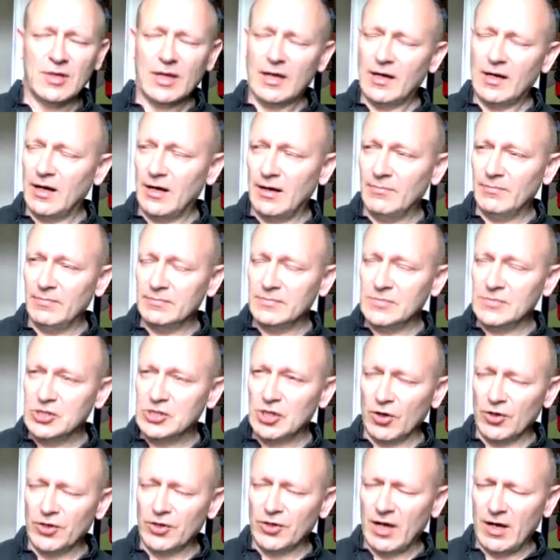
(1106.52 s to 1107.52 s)

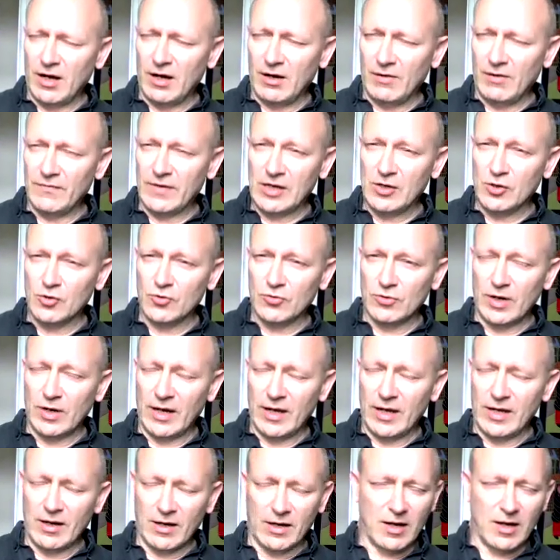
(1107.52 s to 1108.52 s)
John Harvey
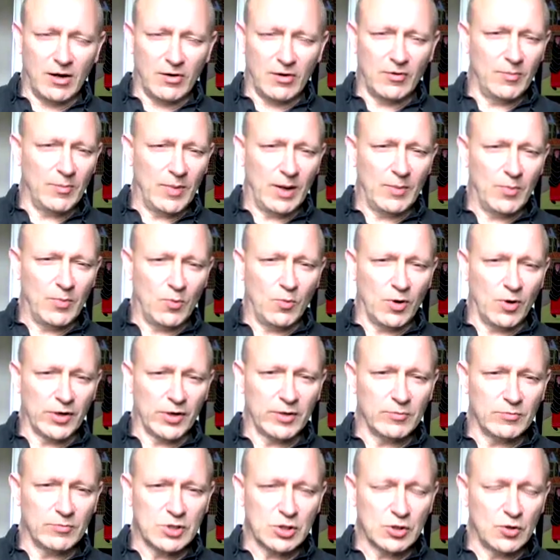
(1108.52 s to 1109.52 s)
Gray. I can't remember what
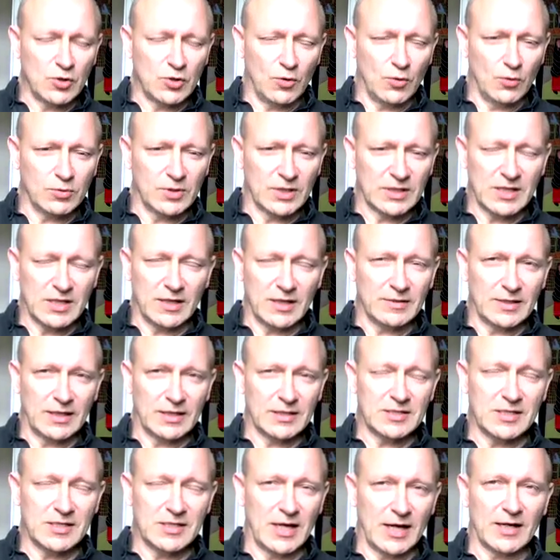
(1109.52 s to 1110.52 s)
it was called
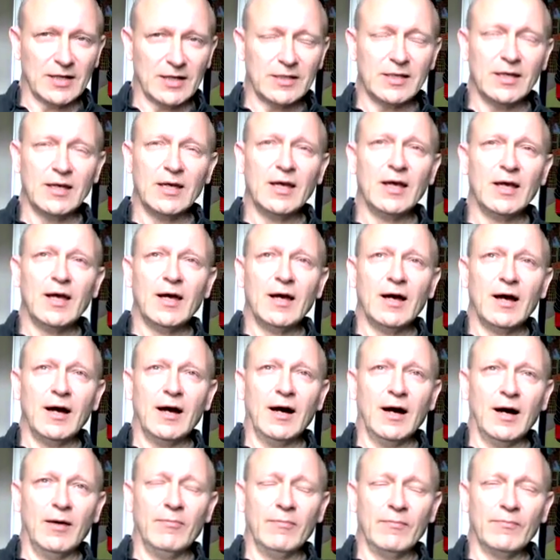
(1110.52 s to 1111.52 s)
exactly.
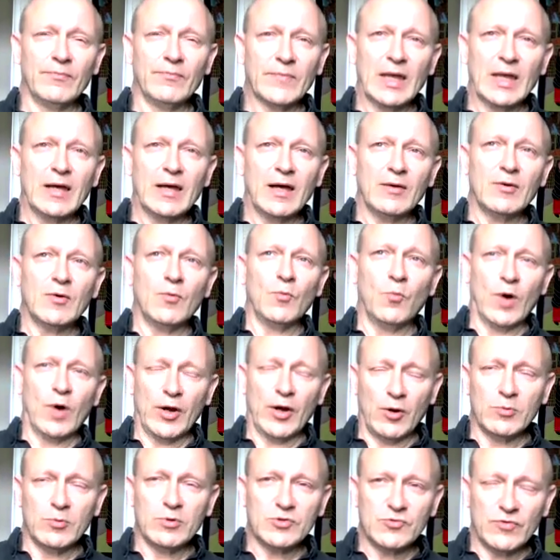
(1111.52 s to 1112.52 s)
When
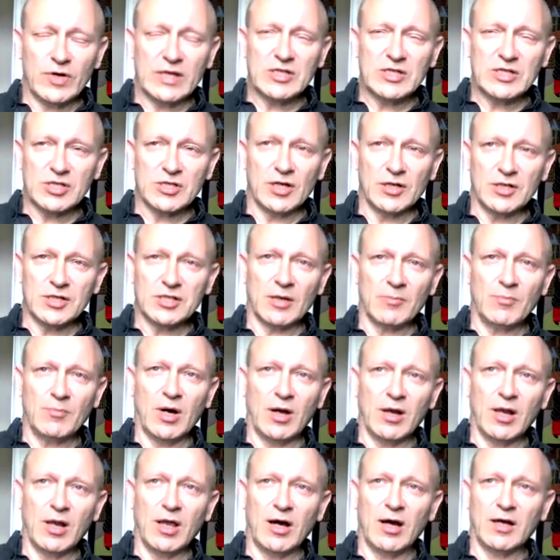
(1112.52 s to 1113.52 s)
I was researching
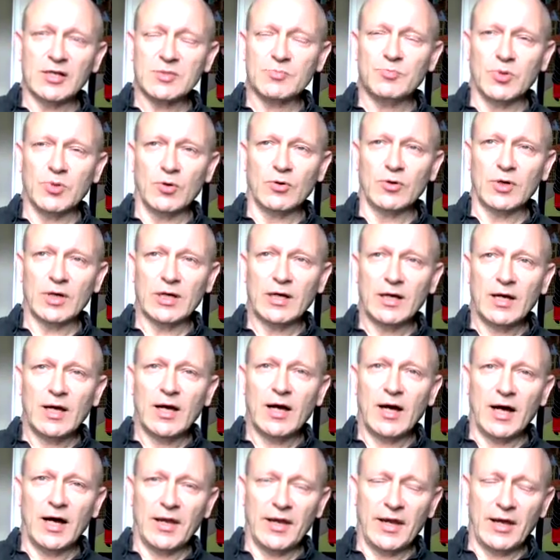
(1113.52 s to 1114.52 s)
my last book,
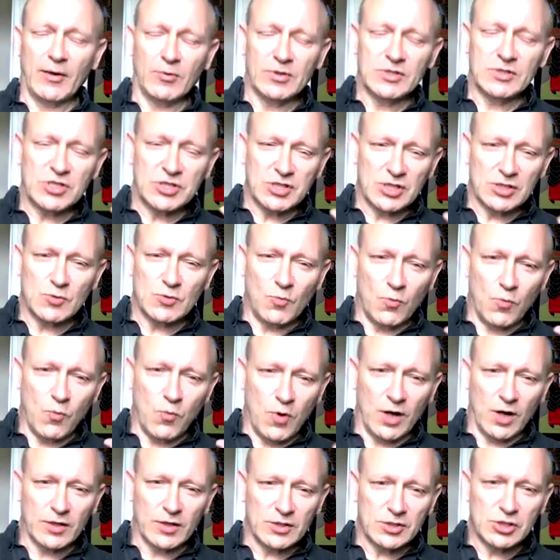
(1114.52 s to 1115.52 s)
and there was just
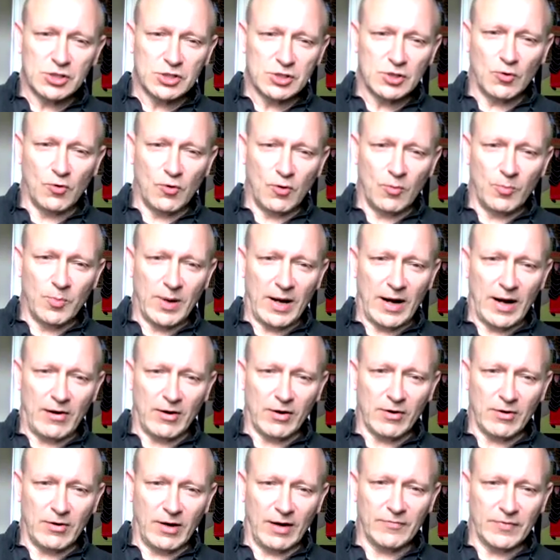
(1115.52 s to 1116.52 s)
one short
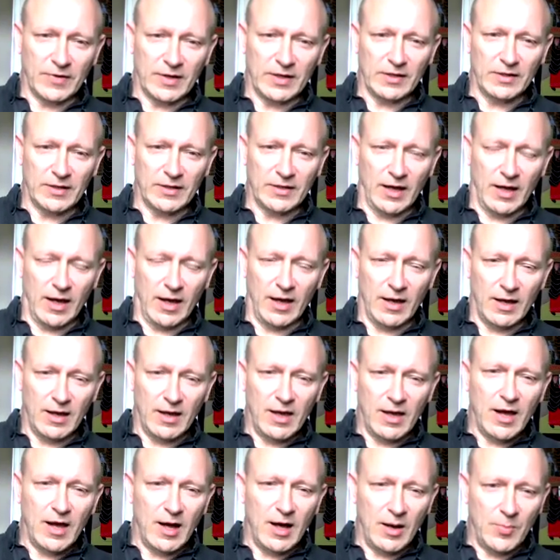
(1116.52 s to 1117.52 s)
paragraph in there
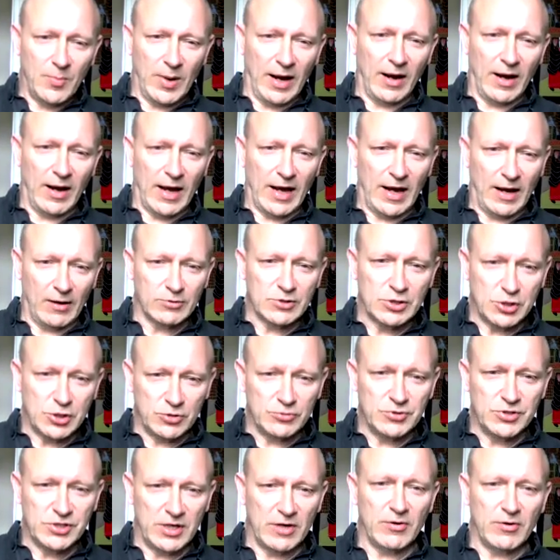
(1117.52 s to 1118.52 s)
about how
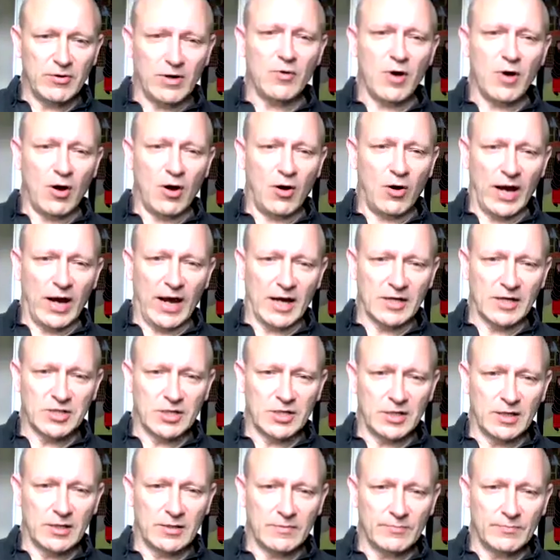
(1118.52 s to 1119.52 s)
Chujiro
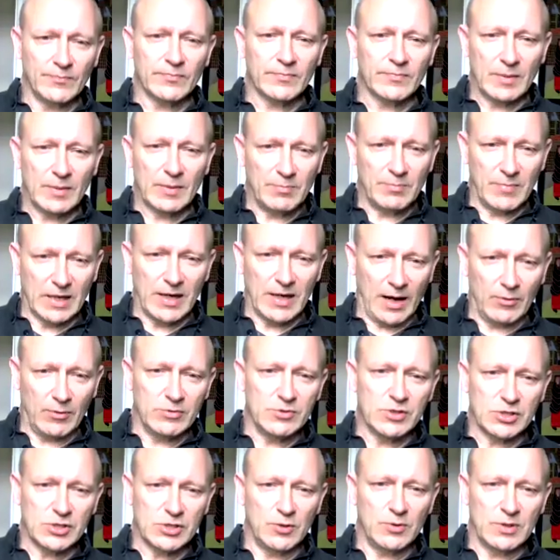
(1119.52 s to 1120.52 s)
Hayashi, Mikao
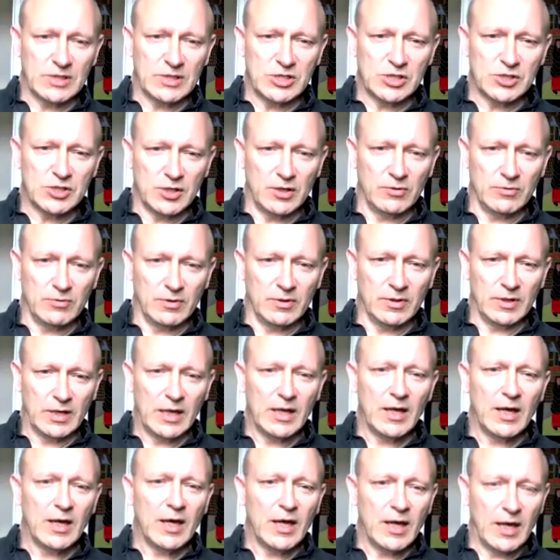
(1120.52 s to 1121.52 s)
Usui's student,
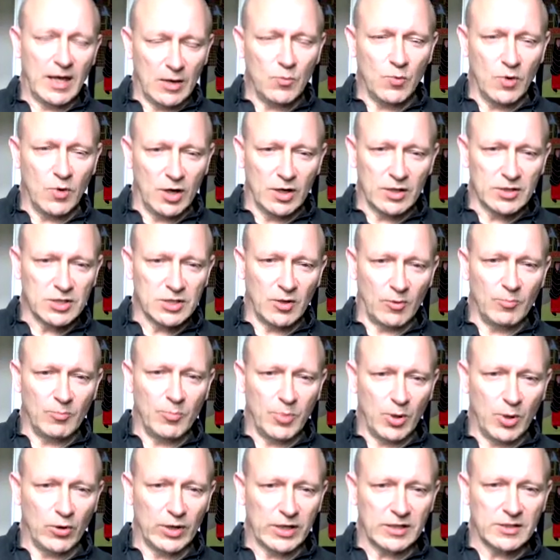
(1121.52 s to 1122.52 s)
he worked
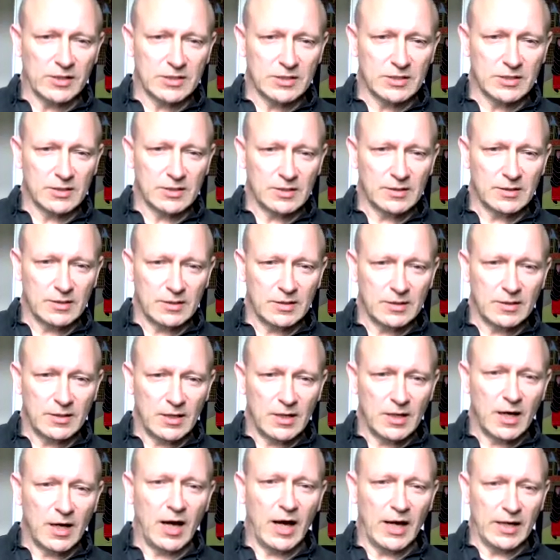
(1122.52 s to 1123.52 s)
on points,
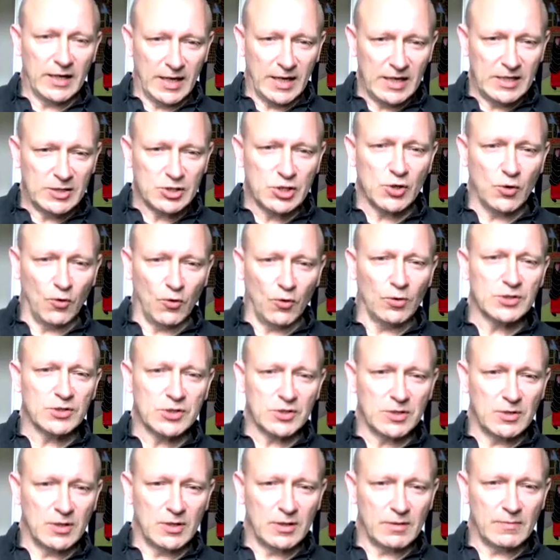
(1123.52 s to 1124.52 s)
and he taught
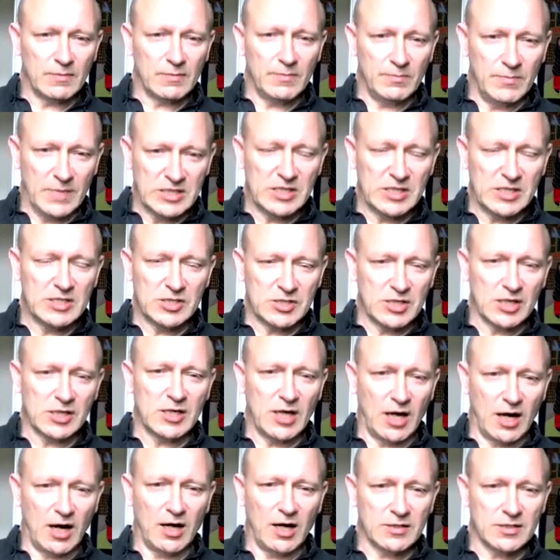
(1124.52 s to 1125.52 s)
Mrs.
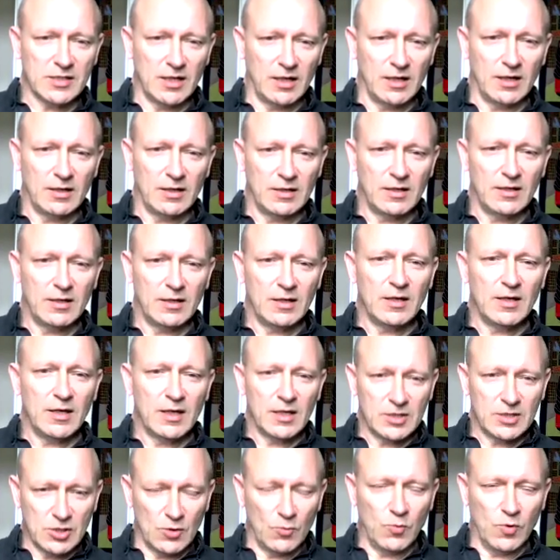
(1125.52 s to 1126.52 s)
Takata
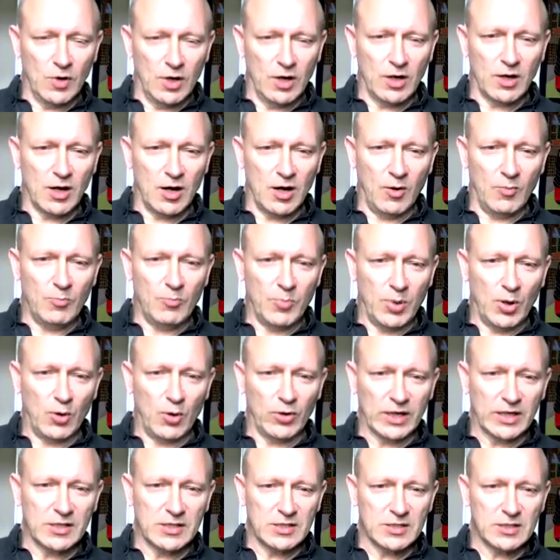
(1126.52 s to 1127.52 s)
to work on
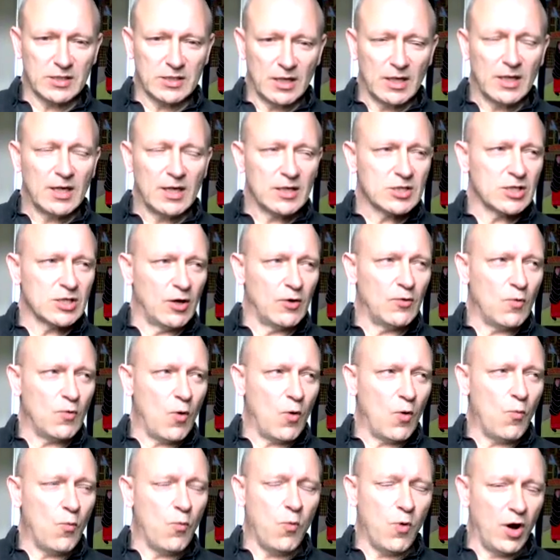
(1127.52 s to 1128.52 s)
points.
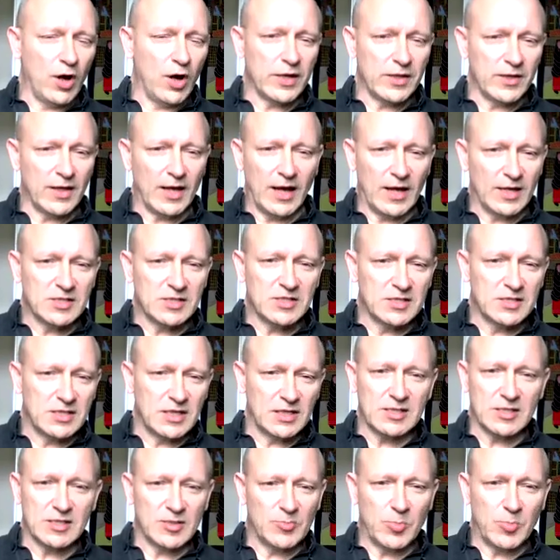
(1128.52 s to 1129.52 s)
So why that has
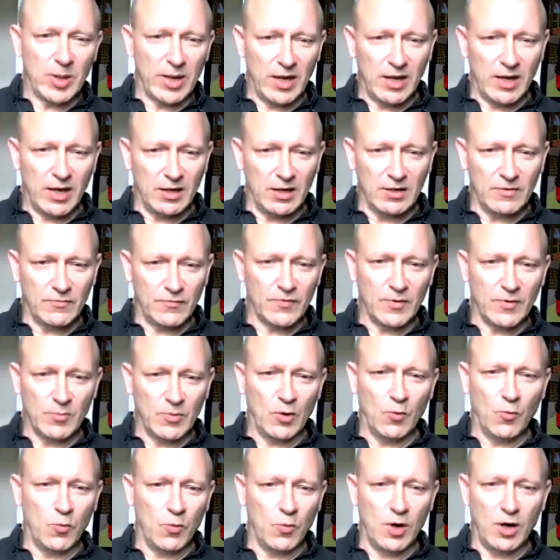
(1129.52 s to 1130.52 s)
disappeared from
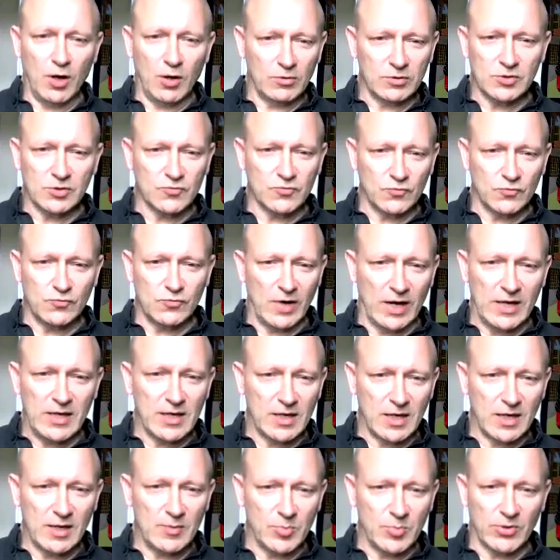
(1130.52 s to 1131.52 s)
the world's
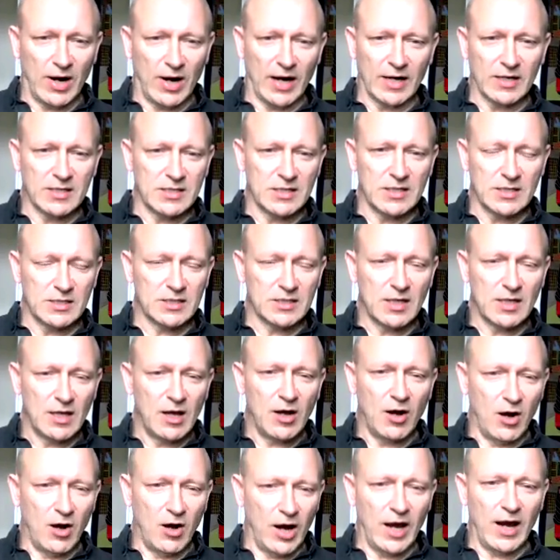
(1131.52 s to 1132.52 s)
Reiki practice,
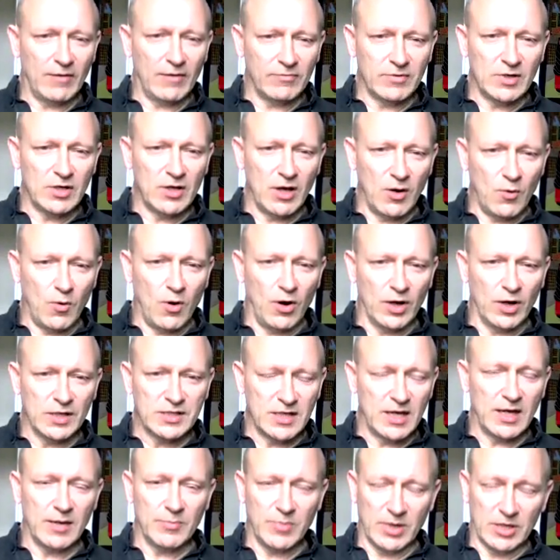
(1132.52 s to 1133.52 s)
I have no
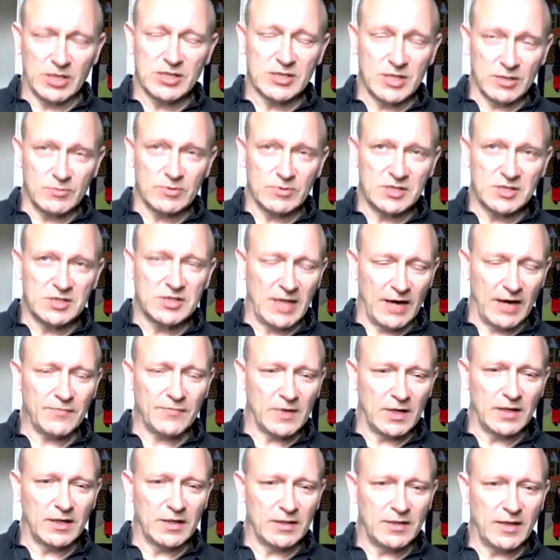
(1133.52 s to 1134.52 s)
idea, because it was
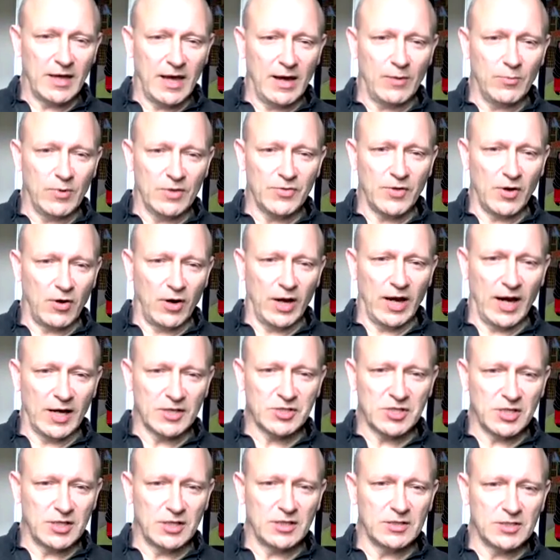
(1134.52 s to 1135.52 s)
definitely there with
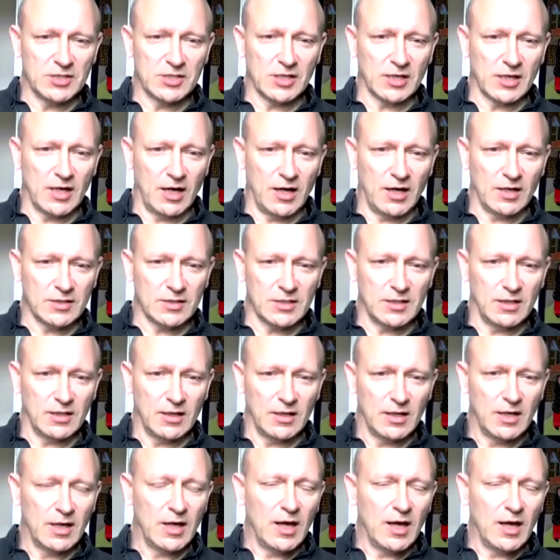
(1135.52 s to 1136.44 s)
Hayashi and Takata.